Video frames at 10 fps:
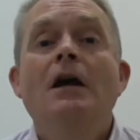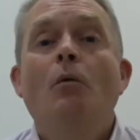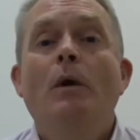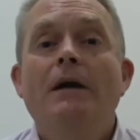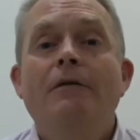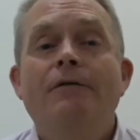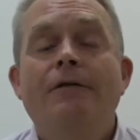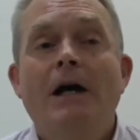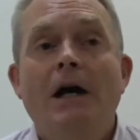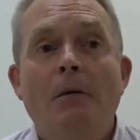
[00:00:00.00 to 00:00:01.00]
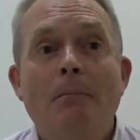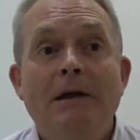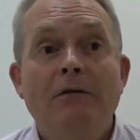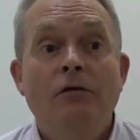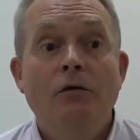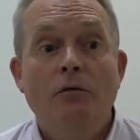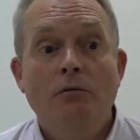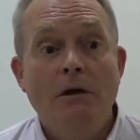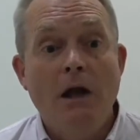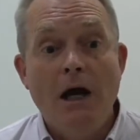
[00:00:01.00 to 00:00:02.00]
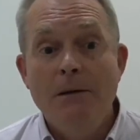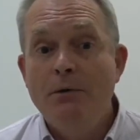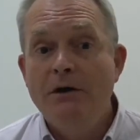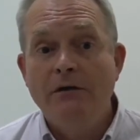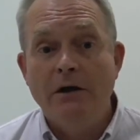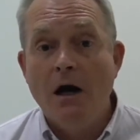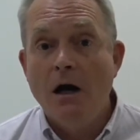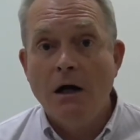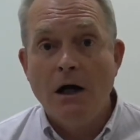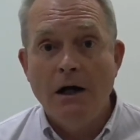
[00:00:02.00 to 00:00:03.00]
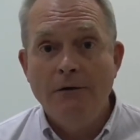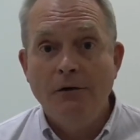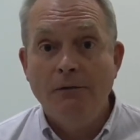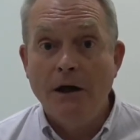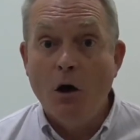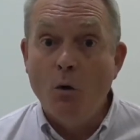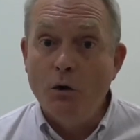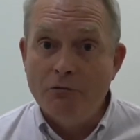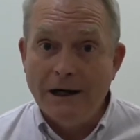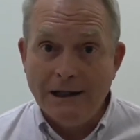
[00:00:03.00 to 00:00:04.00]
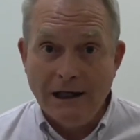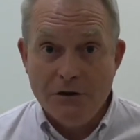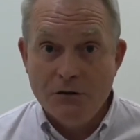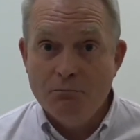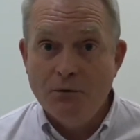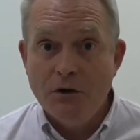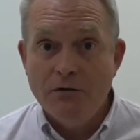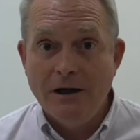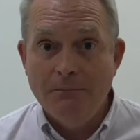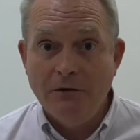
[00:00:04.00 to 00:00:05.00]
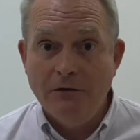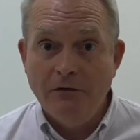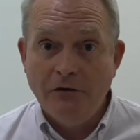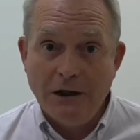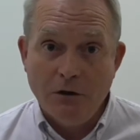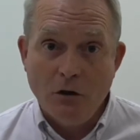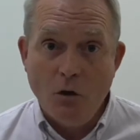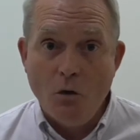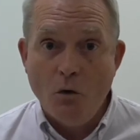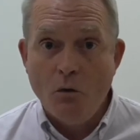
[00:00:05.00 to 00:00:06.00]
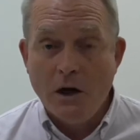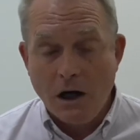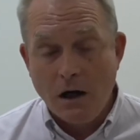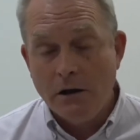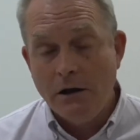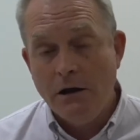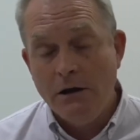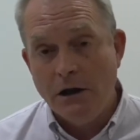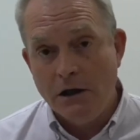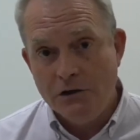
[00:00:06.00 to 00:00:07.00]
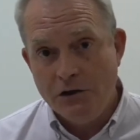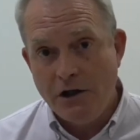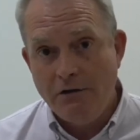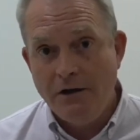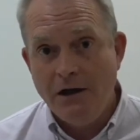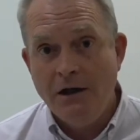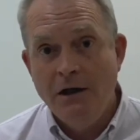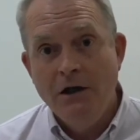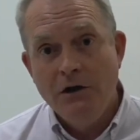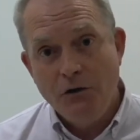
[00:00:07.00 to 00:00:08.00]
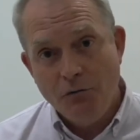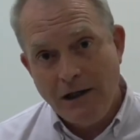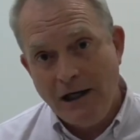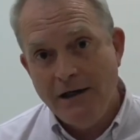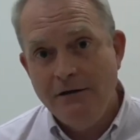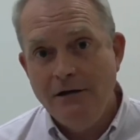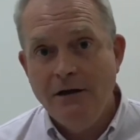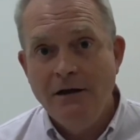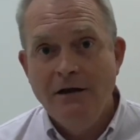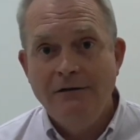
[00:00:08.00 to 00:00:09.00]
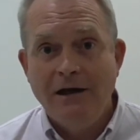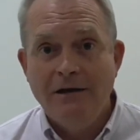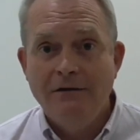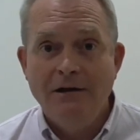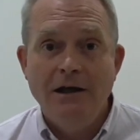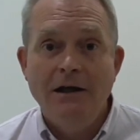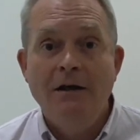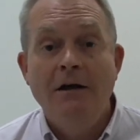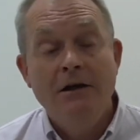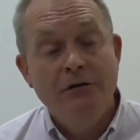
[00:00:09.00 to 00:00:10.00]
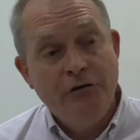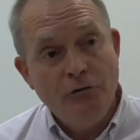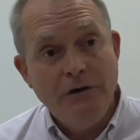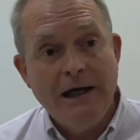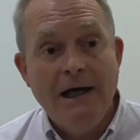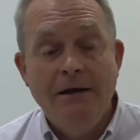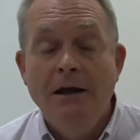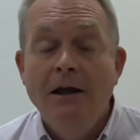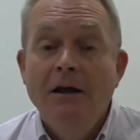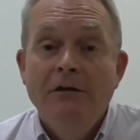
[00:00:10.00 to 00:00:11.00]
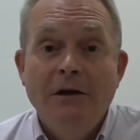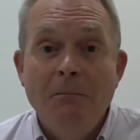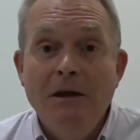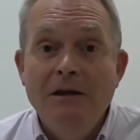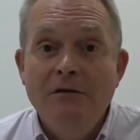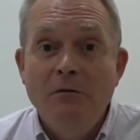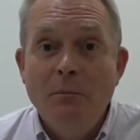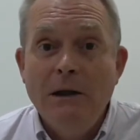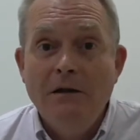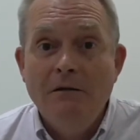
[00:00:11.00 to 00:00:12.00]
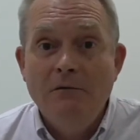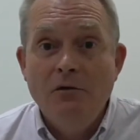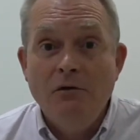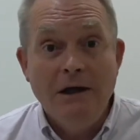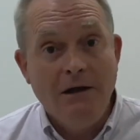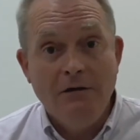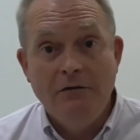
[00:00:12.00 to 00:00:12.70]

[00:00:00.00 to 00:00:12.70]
We've uh, been to libraries and archives of the old eradication programs in Senegal, Ghana, Nigeria, Uganda, Tanzania, Sudan. Some of these have been great